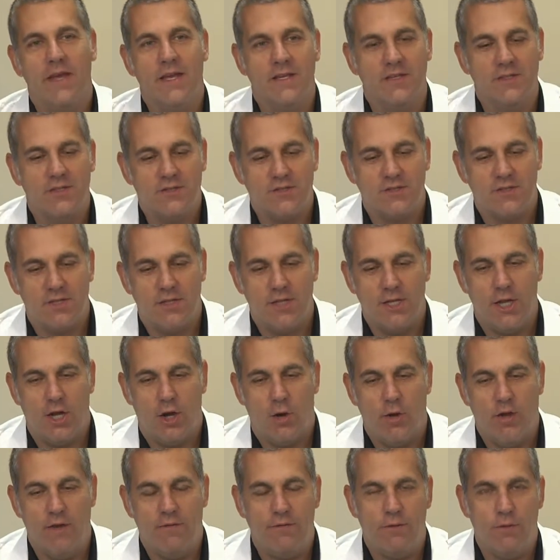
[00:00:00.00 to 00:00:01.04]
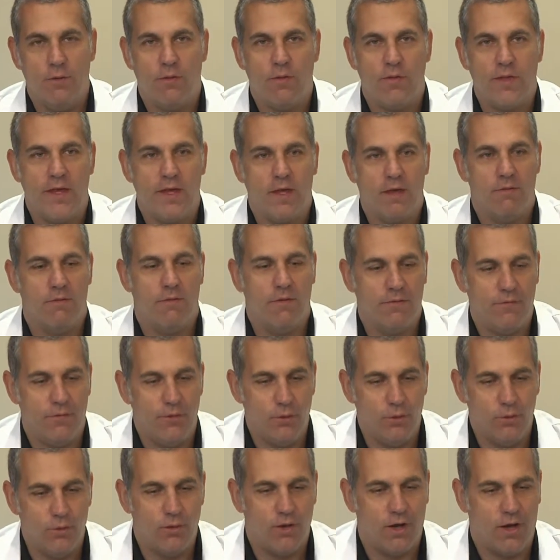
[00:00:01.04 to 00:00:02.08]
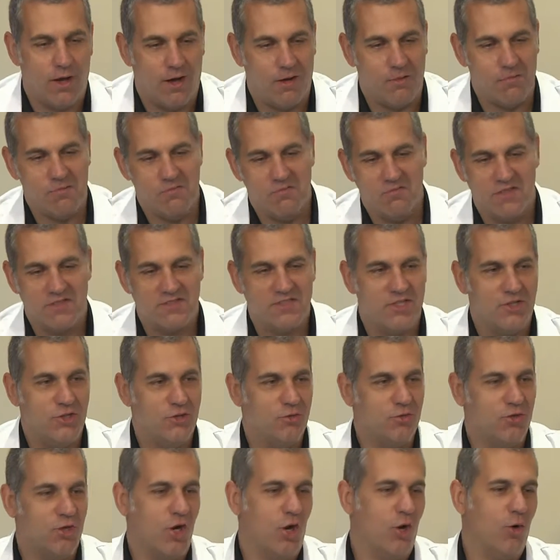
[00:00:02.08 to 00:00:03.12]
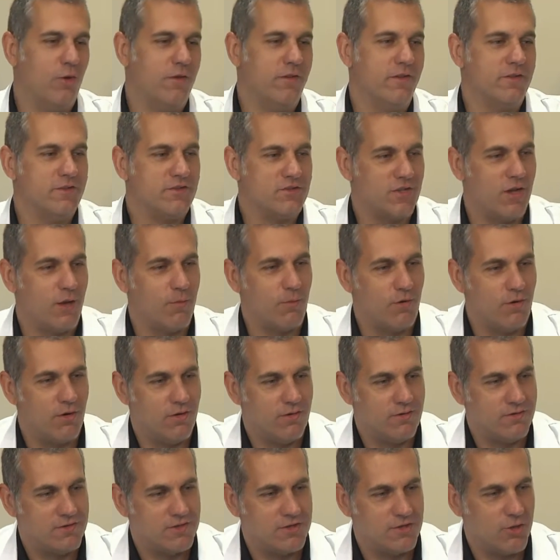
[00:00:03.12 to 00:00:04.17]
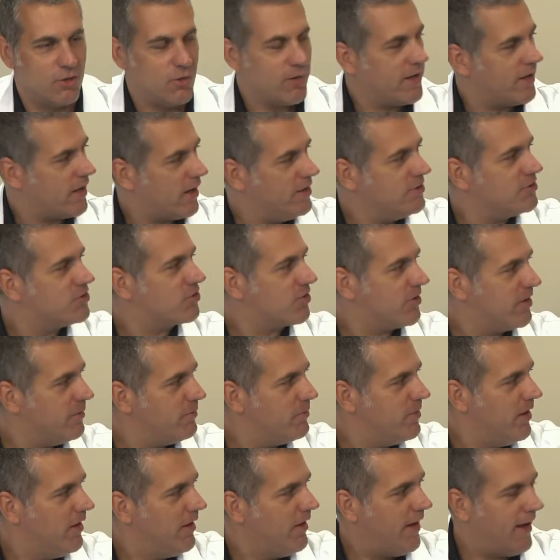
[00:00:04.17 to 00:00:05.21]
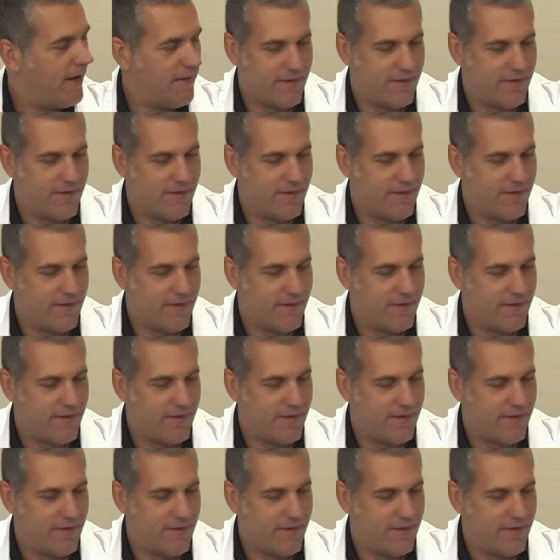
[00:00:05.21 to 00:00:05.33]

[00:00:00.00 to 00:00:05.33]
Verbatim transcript: is, you know, if you think of if you, um, let's say you go in the summer to go get ice cream, okay.